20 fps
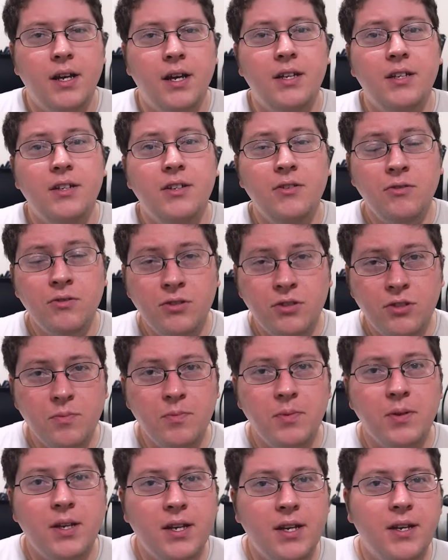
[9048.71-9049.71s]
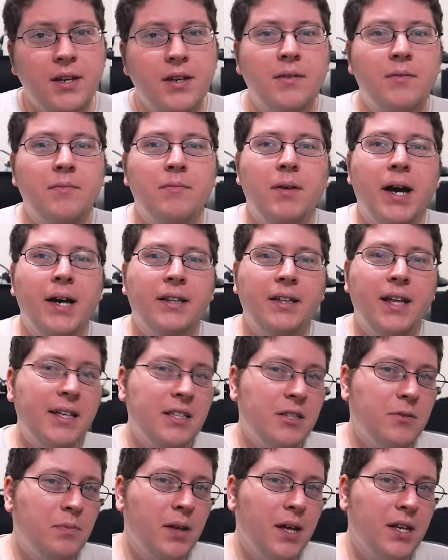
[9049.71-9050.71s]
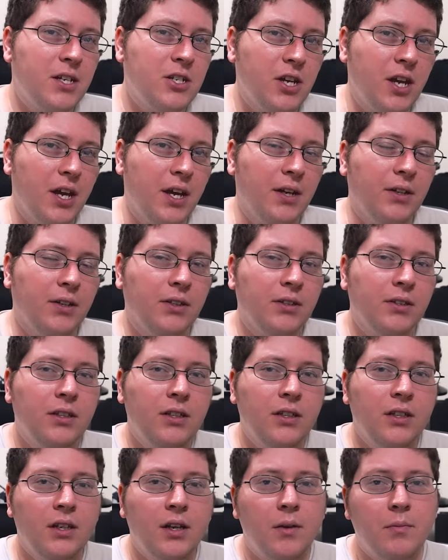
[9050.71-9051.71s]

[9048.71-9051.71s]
It used to be my Let's Play channel,